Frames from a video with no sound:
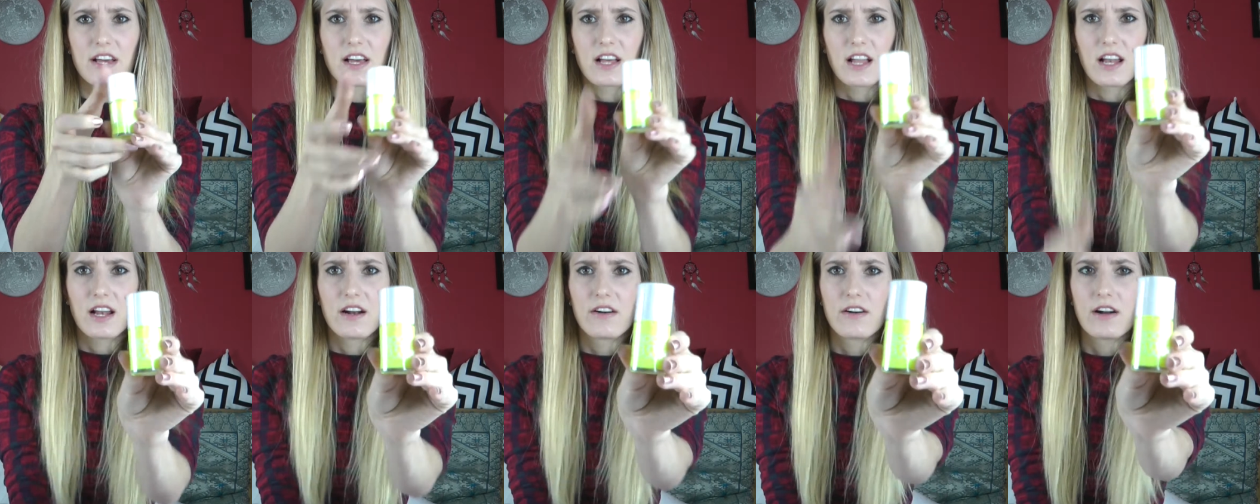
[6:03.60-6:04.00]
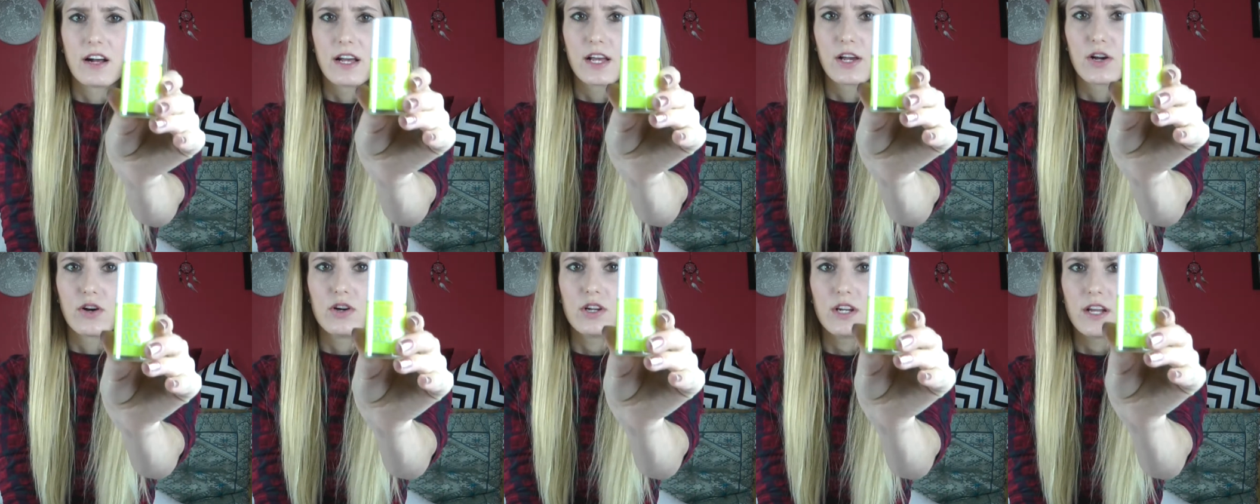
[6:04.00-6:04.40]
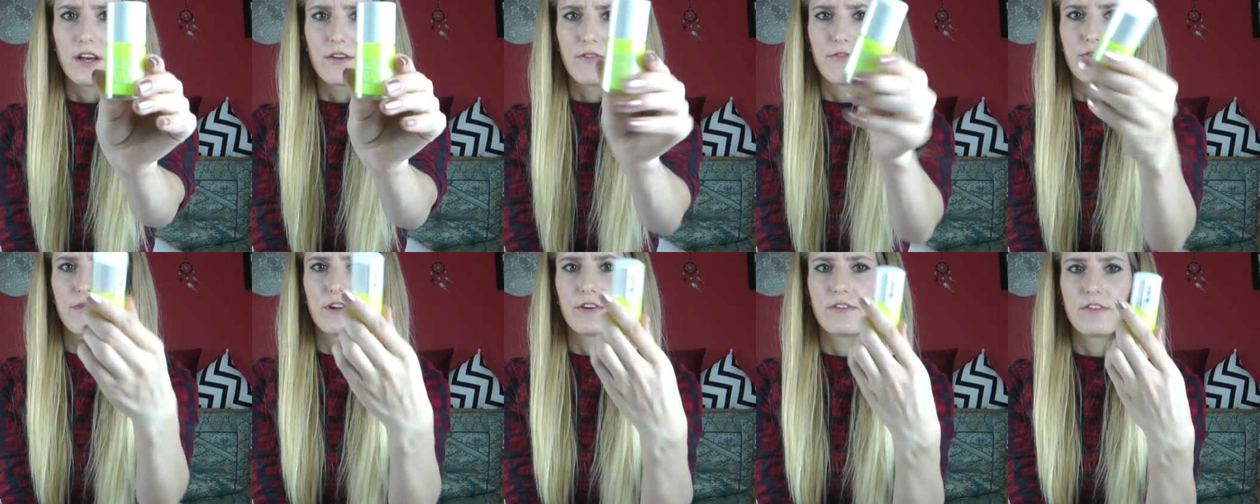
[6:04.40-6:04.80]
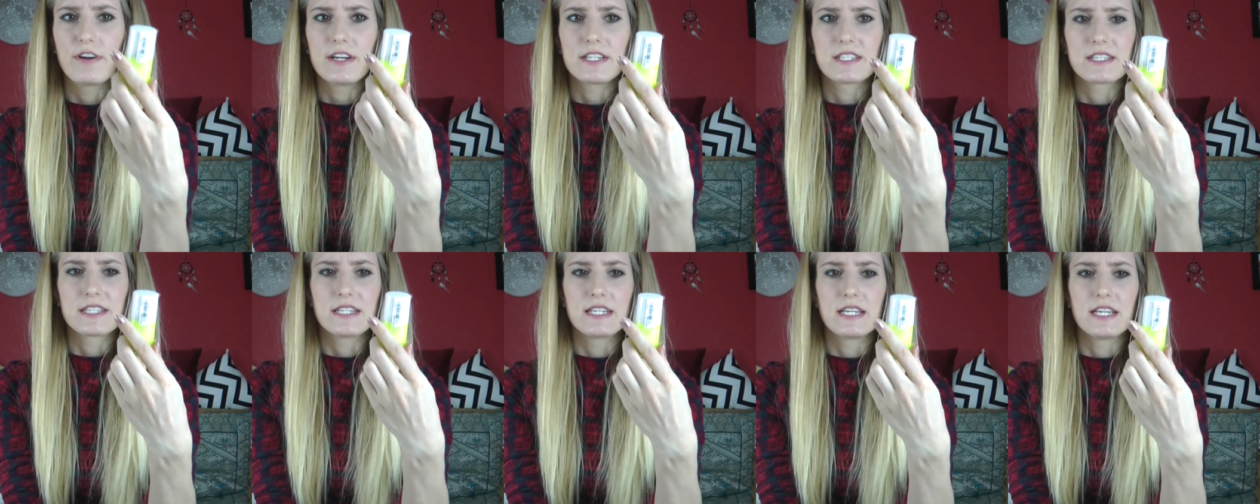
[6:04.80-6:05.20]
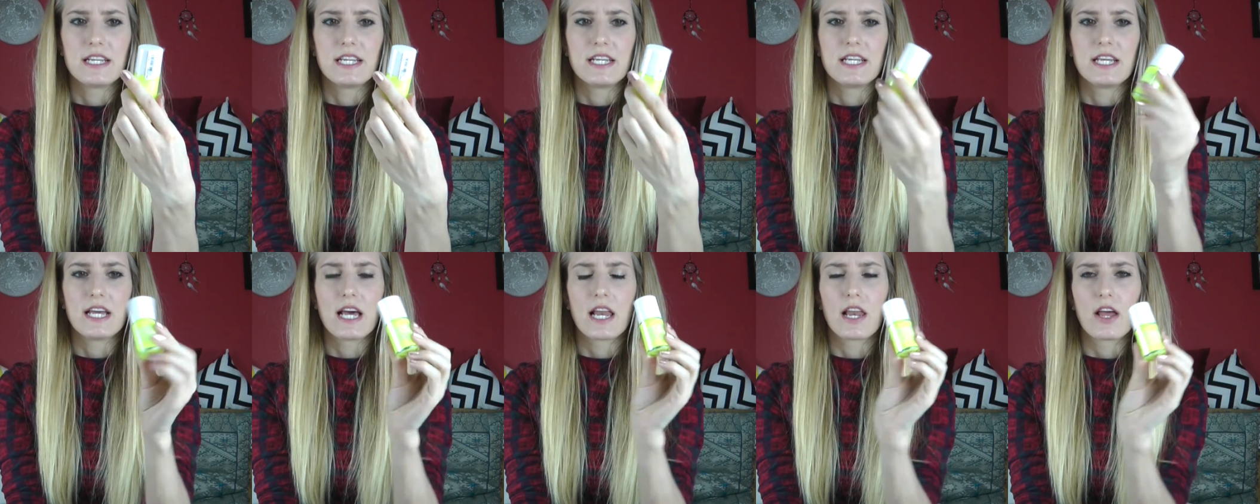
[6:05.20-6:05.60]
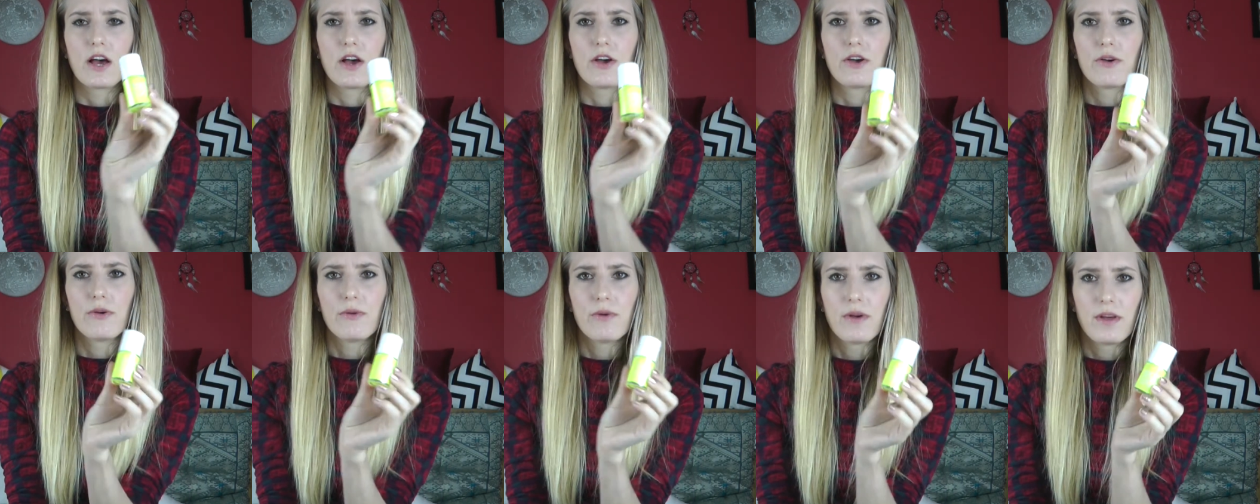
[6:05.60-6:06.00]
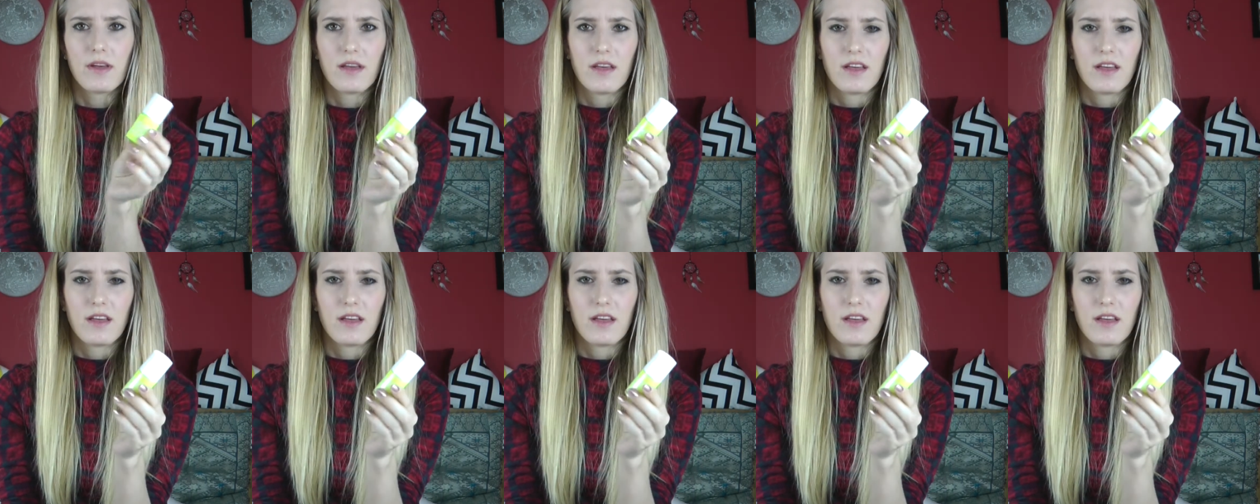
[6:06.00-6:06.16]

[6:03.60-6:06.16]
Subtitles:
colour I got, a fluorescent yellow.